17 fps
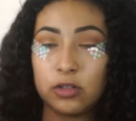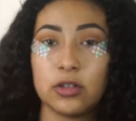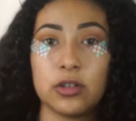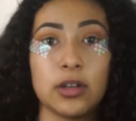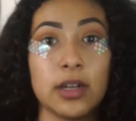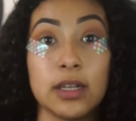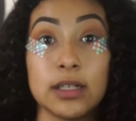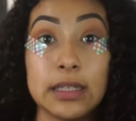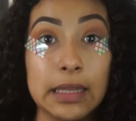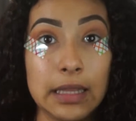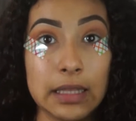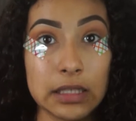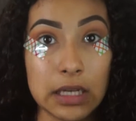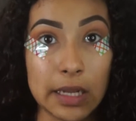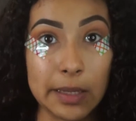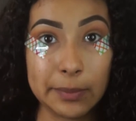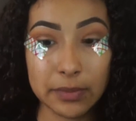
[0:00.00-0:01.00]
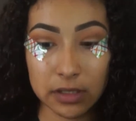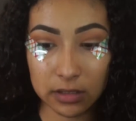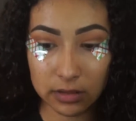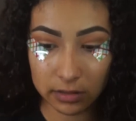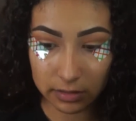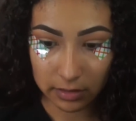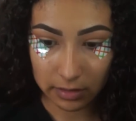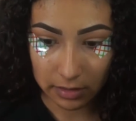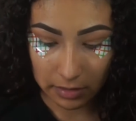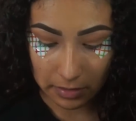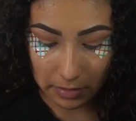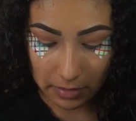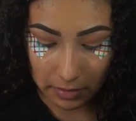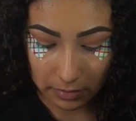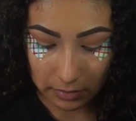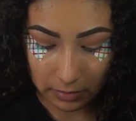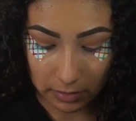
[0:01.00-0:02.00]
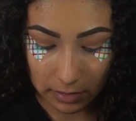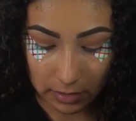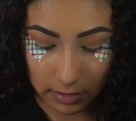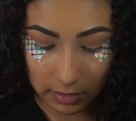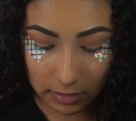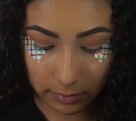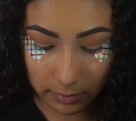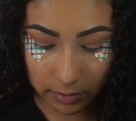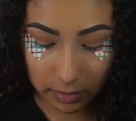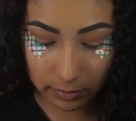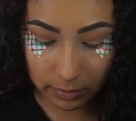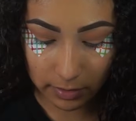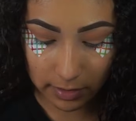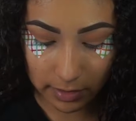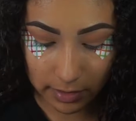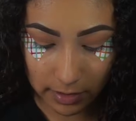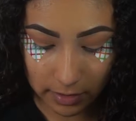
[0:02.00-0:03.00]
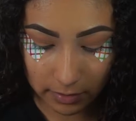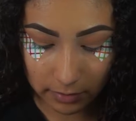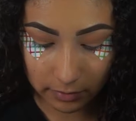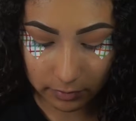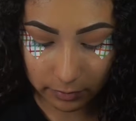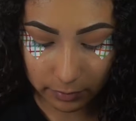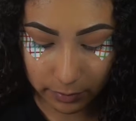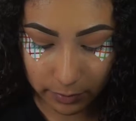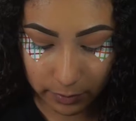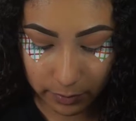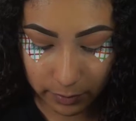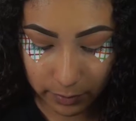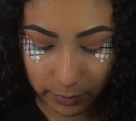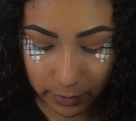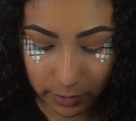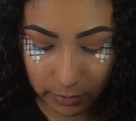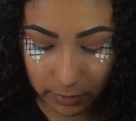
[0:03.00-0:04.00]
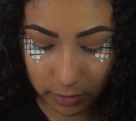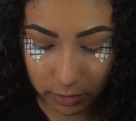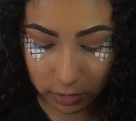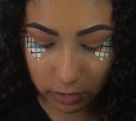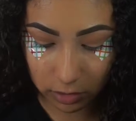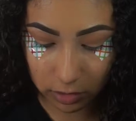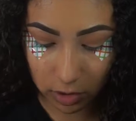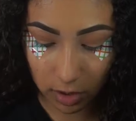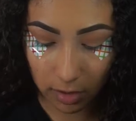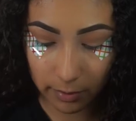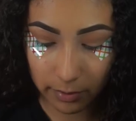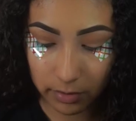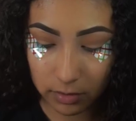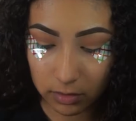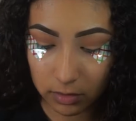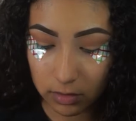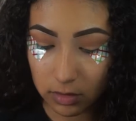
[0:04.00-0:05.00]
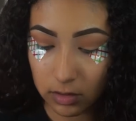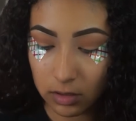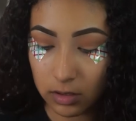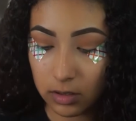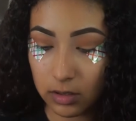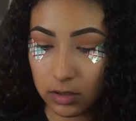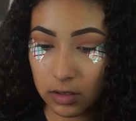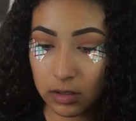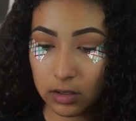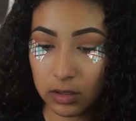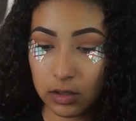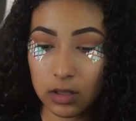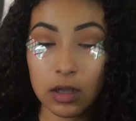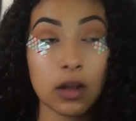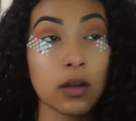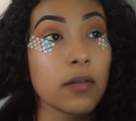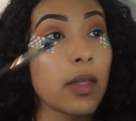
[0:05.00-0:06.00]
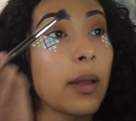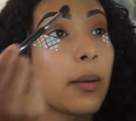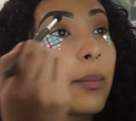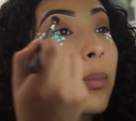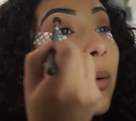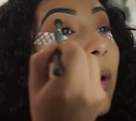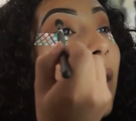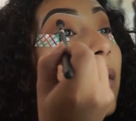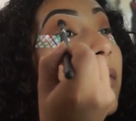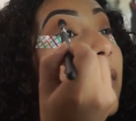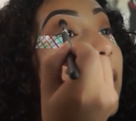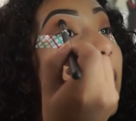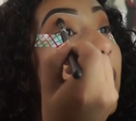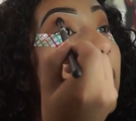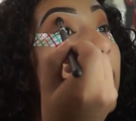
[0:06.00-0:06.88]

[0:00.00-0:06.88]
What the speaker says: sure how to say these names. And I'm gonna apply that pretty much on top of that brown that I